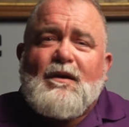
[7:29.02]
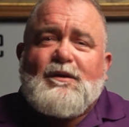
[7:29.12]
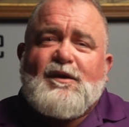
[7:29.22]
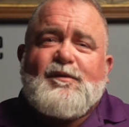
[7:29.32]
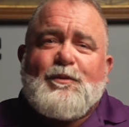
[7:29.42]
a
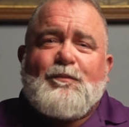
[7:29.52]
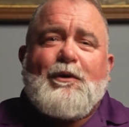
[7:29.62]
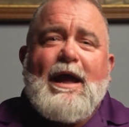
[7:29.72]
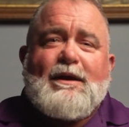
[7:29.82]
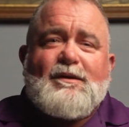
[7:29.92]
discipline
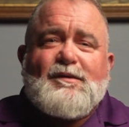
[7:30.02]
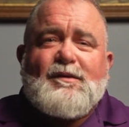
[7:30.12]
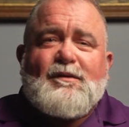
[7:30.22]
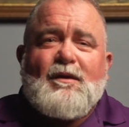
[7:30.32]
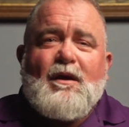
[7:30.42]

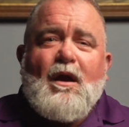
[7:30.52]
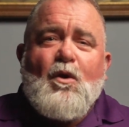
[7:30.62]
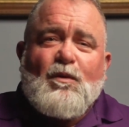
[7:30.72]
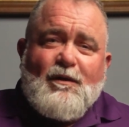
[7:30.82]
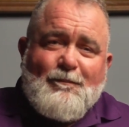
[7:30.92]
practice
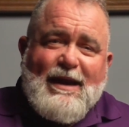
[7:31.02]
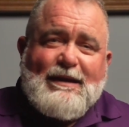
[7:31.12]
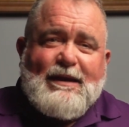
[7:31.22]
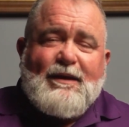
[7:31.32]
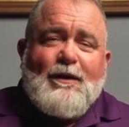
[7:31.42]
on
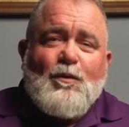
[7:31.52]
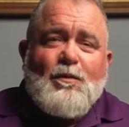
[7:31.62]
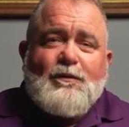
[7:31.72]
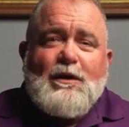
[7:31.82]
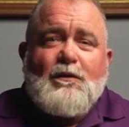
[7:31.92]
lamenting that we
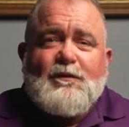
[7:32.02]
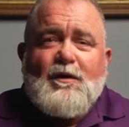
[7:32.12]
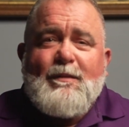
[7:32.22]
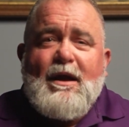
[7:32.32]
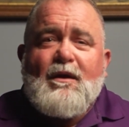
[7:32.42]
want to talk to
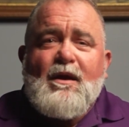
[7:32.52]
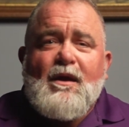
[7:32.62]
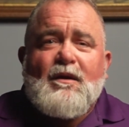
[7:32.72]
you about.